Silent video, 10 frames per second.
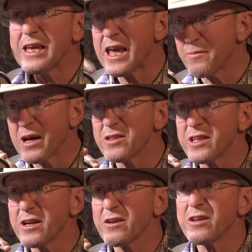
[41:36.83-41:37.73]
came out
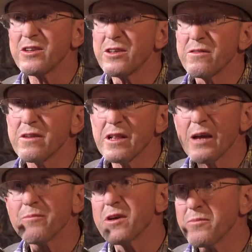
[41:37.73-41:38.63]
there and
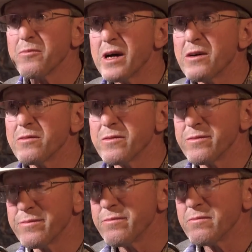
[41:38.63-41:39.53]
climbed up a
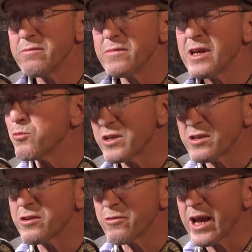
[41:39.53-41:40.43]
mountain and
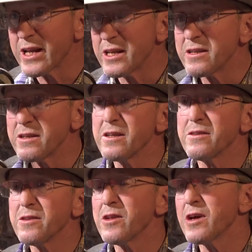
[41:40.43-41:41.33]
went to Granite,
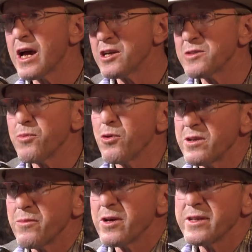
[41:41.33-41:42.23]
and the highest
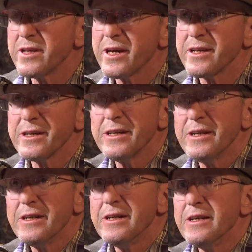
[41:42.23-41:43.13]
point in Montana,
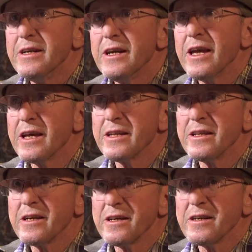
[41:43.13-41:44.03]

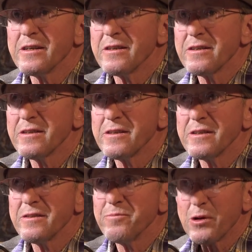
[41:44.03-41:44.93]
and
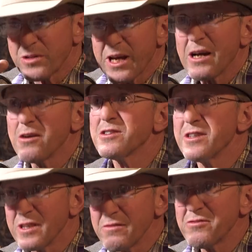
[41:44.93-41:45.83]
built a house
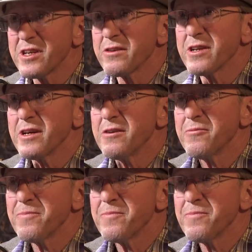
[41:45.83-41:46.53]
and lives there now,